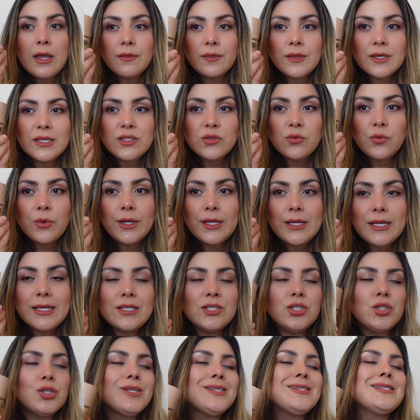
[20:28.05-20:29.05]
This one
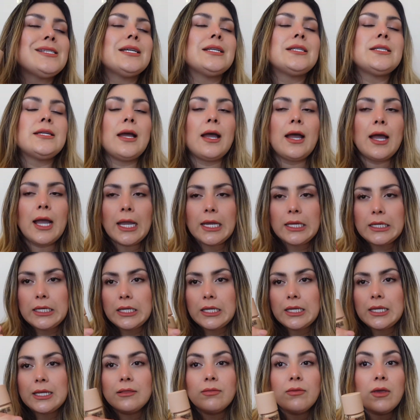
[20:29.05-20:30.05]
is just a
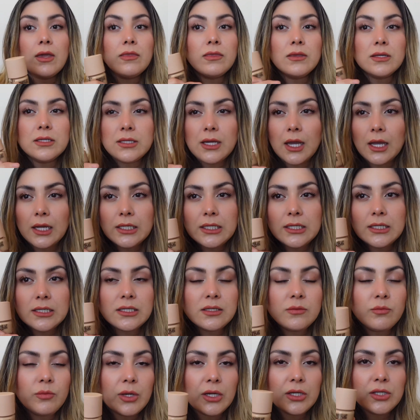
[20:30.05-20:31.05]
tiny, in like the
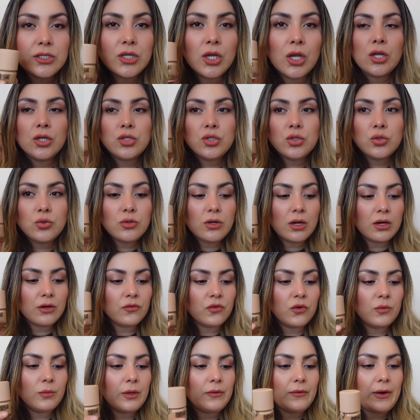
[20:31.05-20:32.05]
tiniest bit, too dark
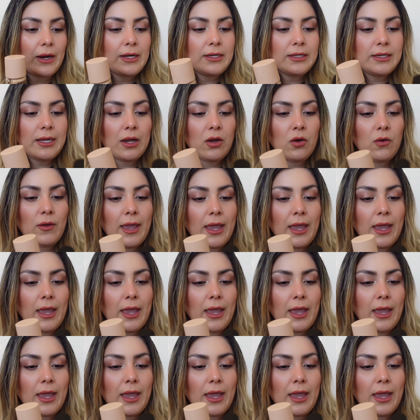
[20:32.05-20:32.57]
for me right now.